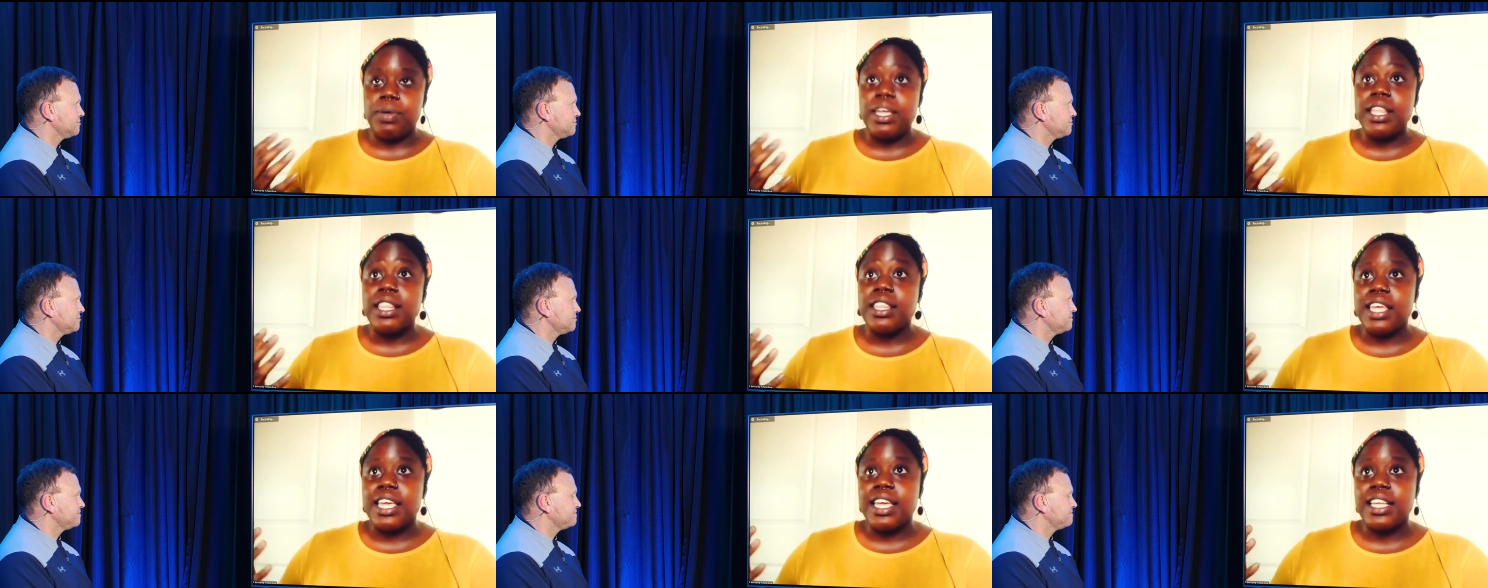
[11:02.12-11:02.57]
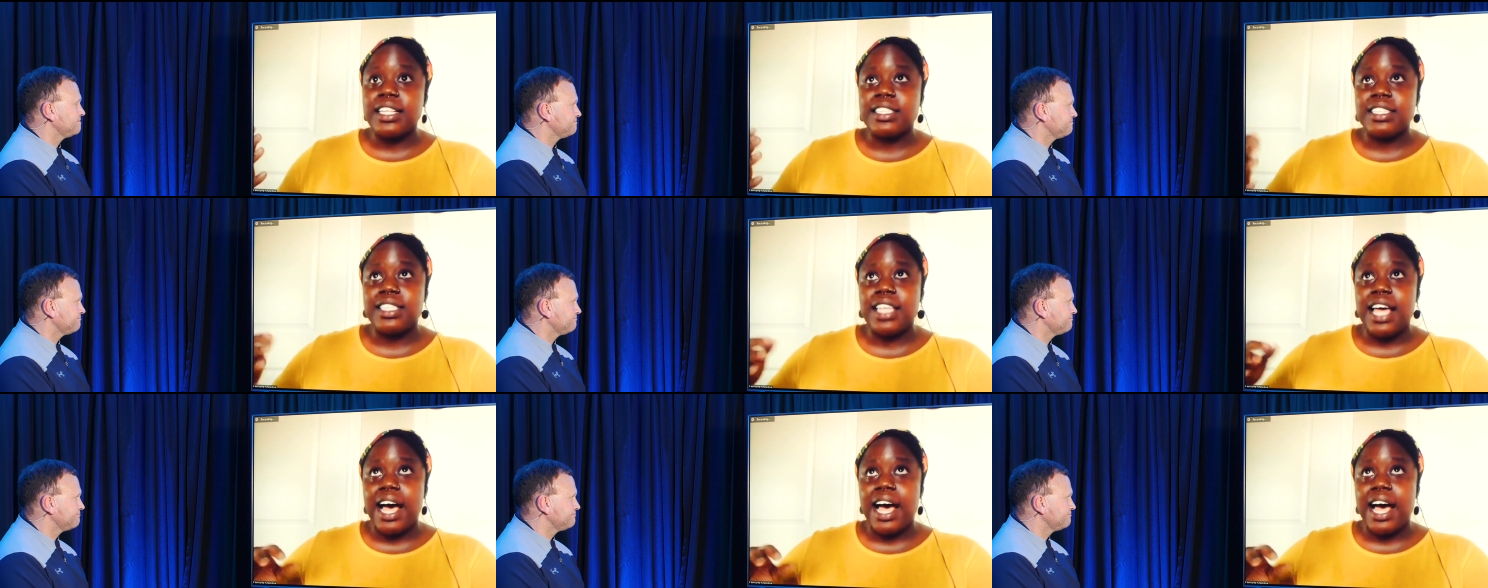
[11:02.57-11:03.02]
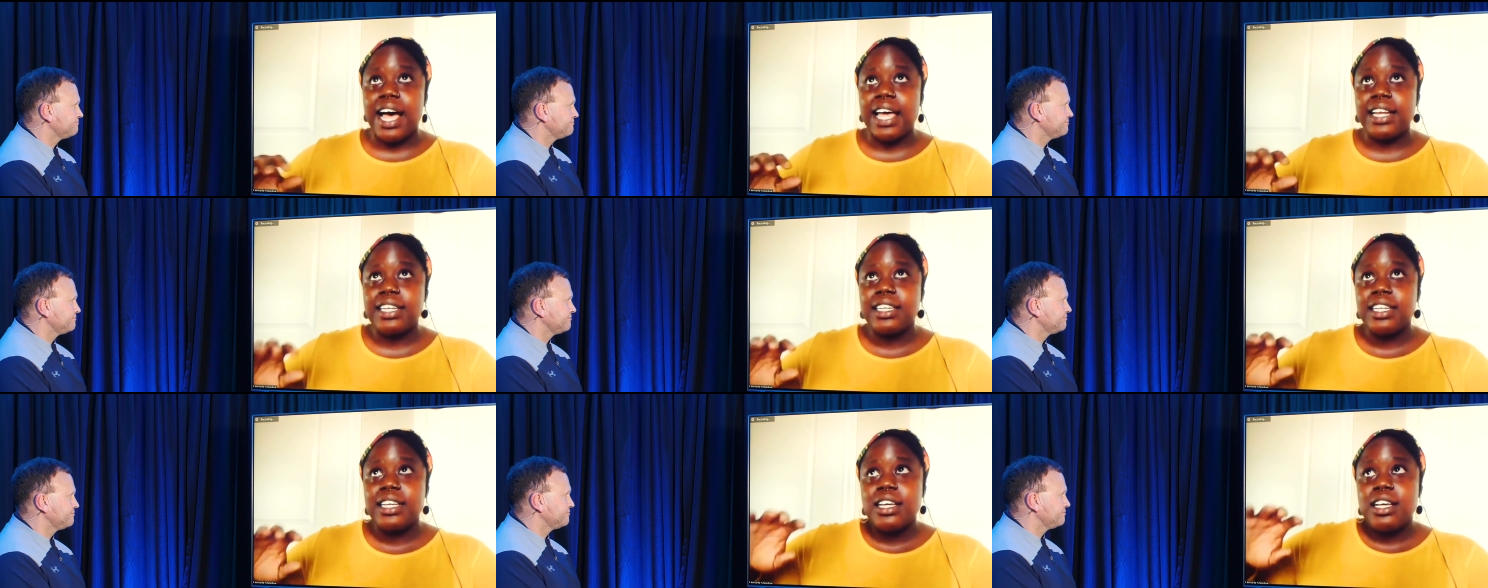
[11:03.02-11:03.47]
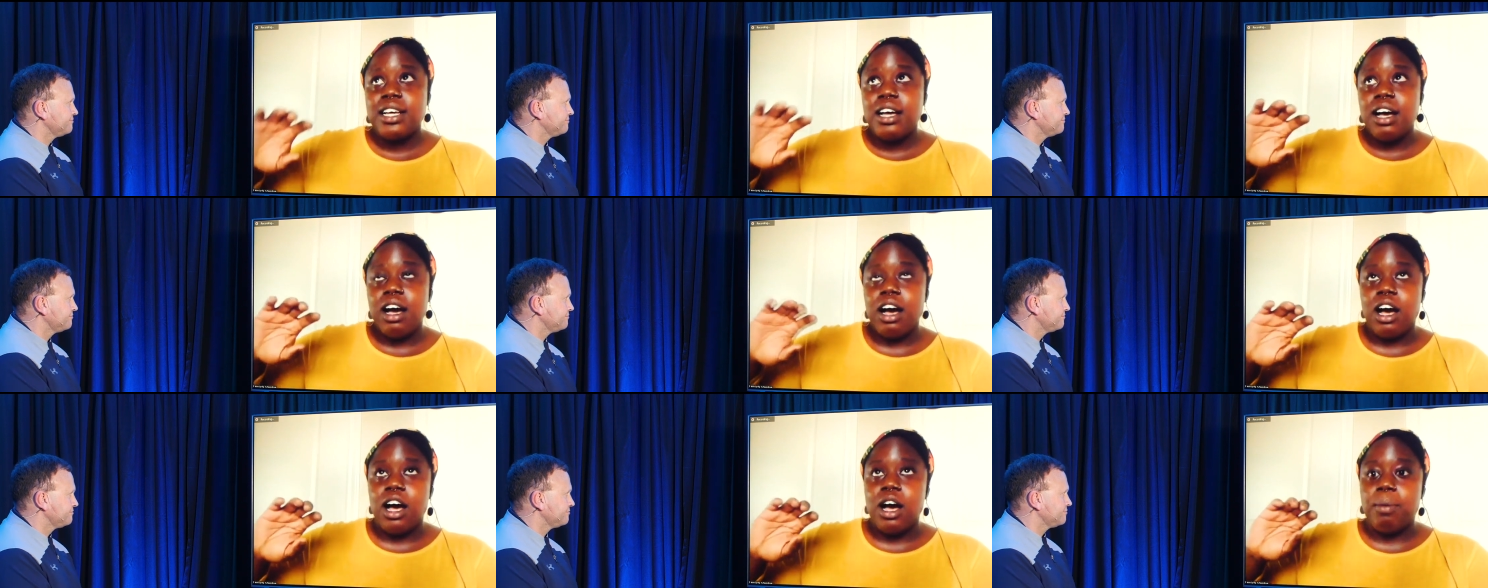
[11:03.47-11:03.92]
Speaker 1: things that
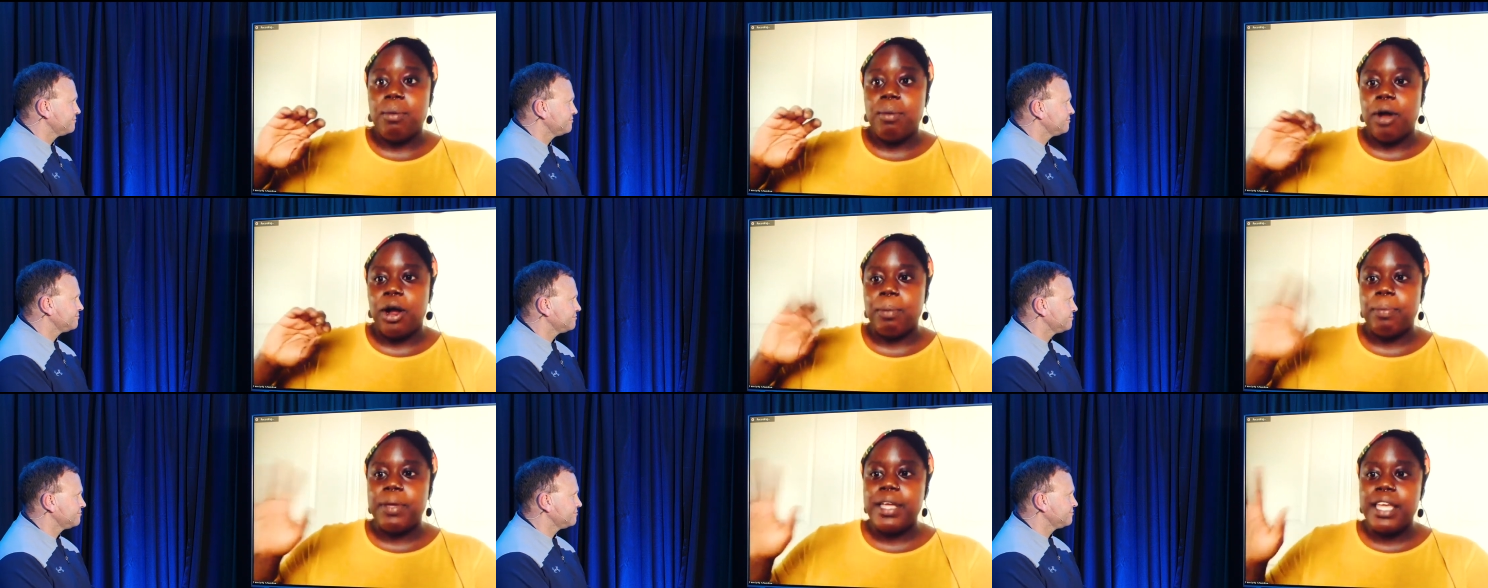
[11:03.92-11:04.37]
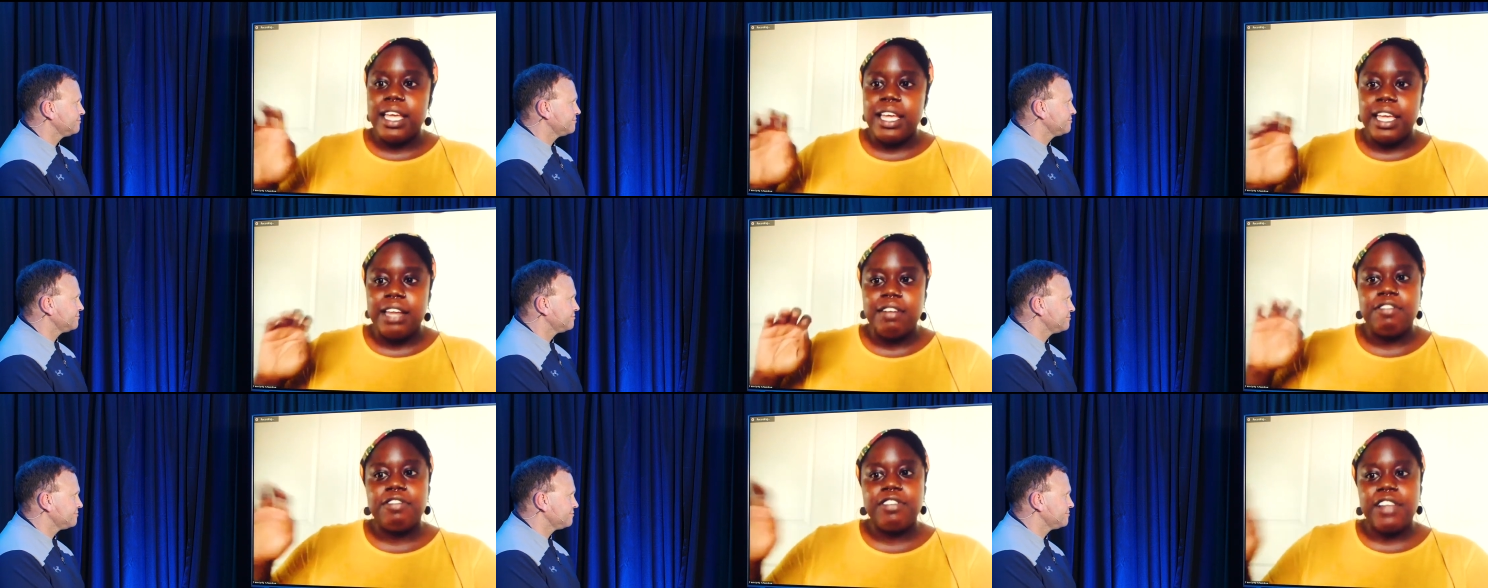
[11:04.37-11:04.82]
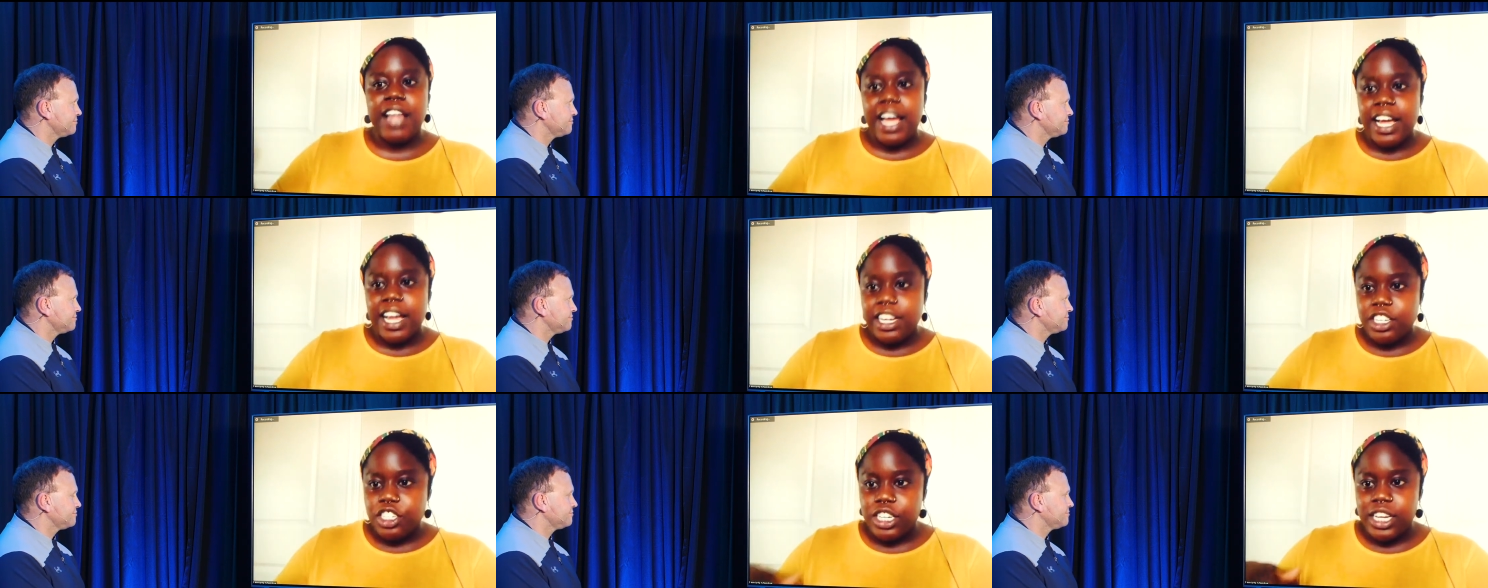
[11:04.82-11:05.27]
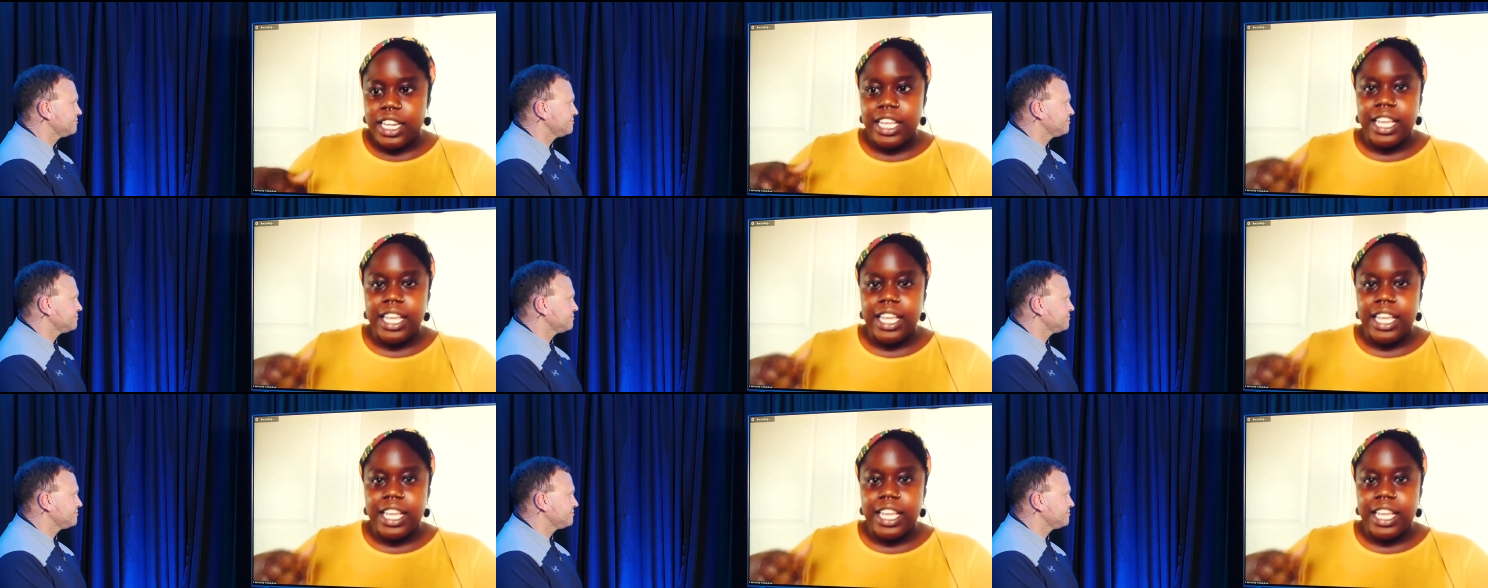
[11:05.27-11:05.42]
um, are big and flashy.